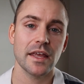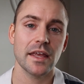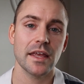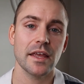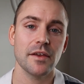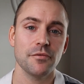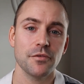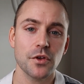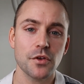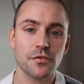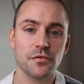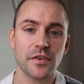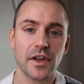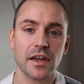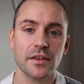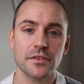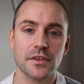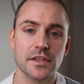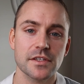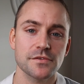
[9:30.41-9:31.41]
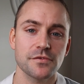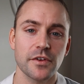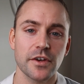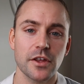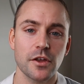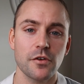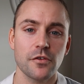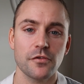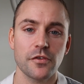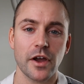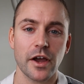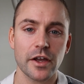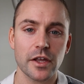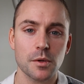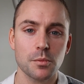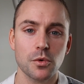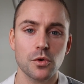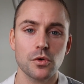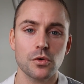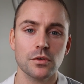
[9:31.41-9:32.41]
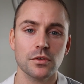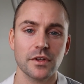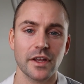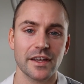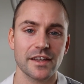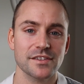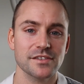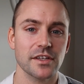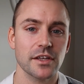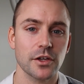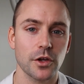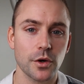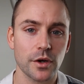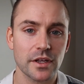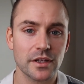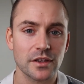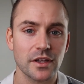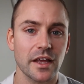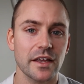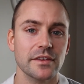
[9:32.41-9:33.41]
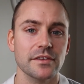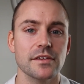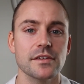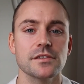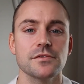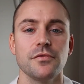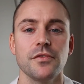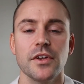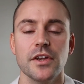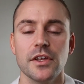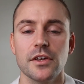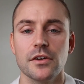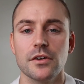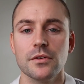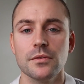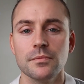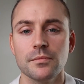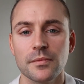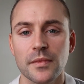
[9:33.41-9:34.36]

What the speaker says: If you found this video valuable, like I said, go ahead and like this video.